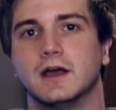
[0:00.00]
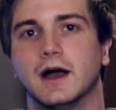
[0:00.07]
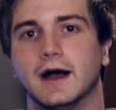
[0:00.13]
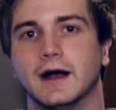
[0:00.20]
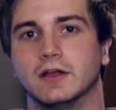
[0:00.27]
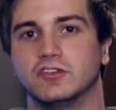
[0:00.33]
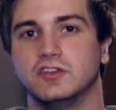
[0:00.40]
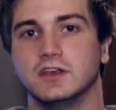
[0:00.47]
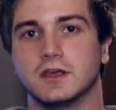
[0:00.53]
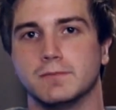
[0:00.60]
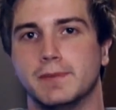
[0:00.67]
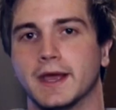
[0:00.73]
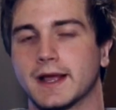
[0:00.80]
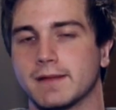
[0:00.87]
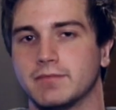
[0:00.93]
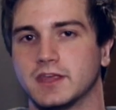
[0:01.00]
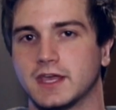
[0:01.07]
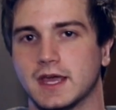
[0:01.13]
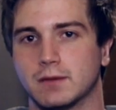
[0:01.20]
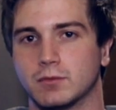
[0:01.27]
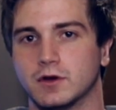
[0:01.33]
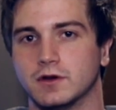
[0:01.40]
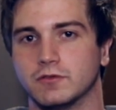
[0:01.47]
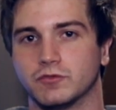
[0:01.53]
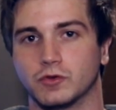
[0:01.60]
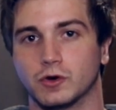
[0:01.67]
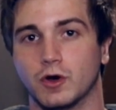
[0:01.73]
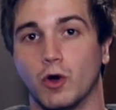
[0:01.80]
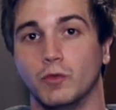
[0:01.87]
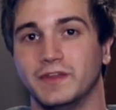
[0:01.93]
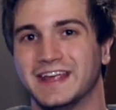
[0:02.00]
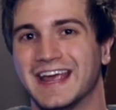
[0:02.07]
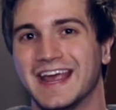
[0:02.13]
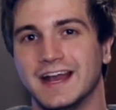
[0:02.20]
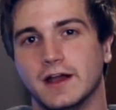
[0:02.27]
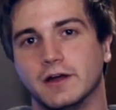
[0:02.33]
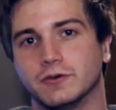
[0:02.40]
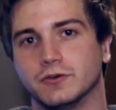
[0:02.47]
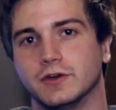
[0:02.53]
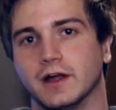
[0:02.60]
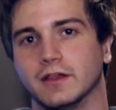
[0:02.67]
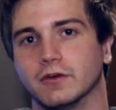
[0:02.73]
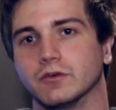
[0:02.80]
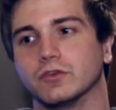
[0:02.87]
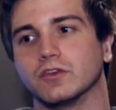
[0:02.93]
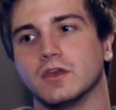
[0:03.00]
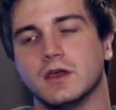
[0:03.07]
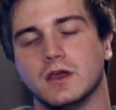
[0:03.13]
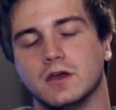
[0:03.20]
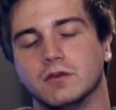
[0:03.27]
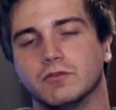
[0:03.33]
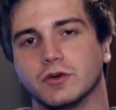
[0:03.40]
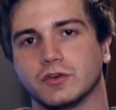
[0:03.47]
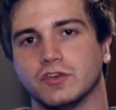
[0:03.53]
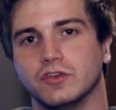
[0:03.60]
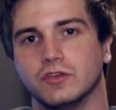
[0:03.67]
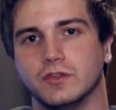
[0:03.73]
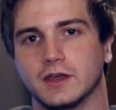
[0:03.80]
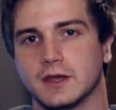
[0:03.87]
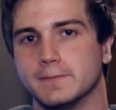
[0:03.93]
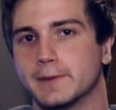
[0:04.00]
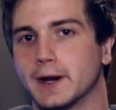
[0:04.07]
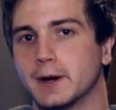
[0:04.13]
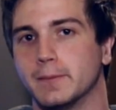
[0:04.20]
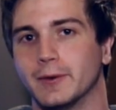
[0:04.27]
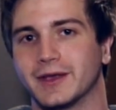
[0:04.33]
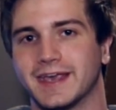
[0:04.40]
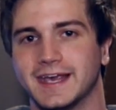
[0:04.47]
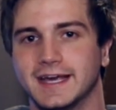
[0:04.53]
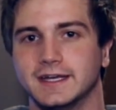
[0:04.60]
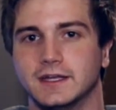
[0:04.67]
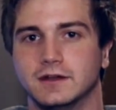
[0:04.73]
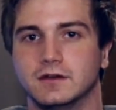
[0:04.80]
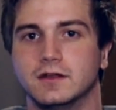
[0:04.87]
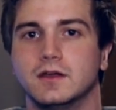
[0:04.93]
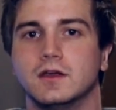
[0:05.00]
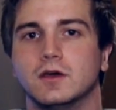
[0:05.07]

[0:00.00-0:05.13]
So you can pick up the camera for only $800 versus the comparable Canon,